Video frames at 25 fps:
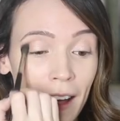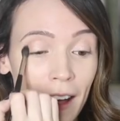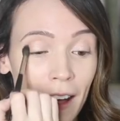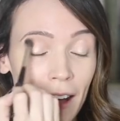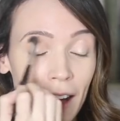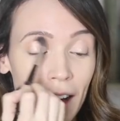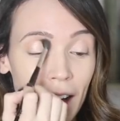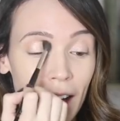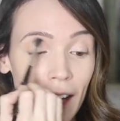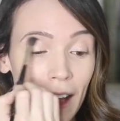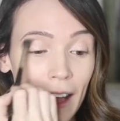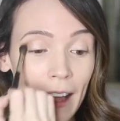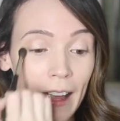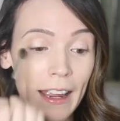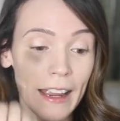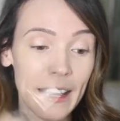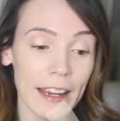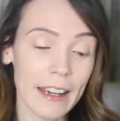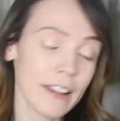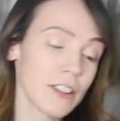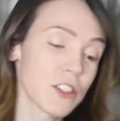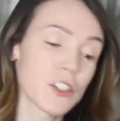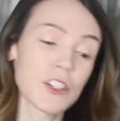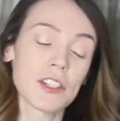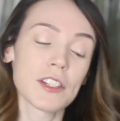
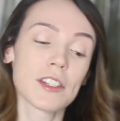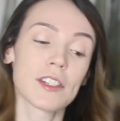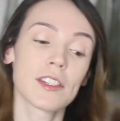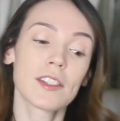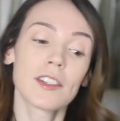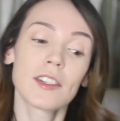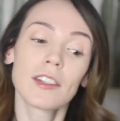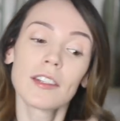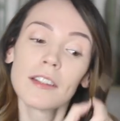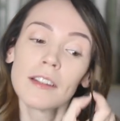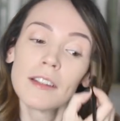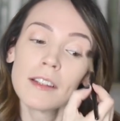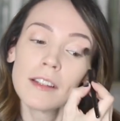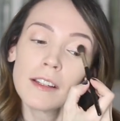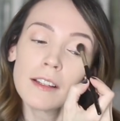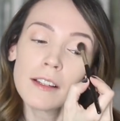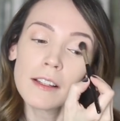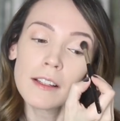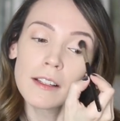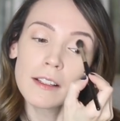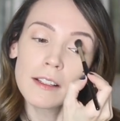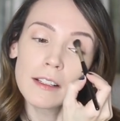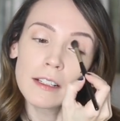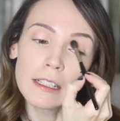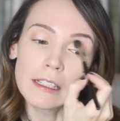I just
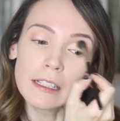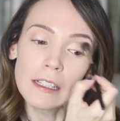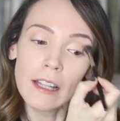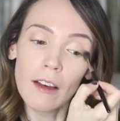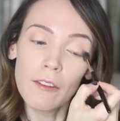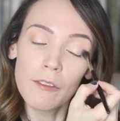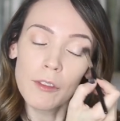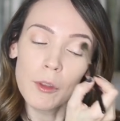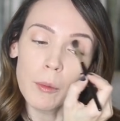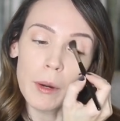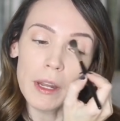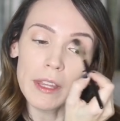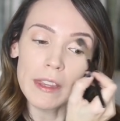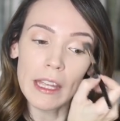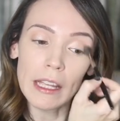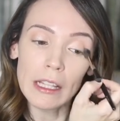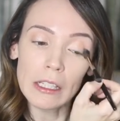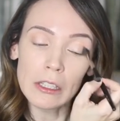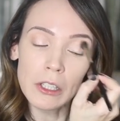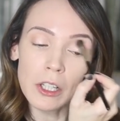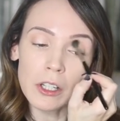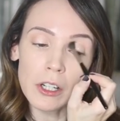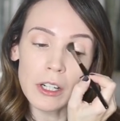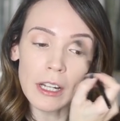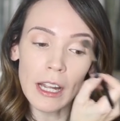love the way they
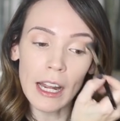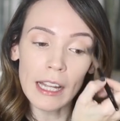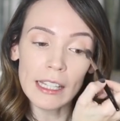look.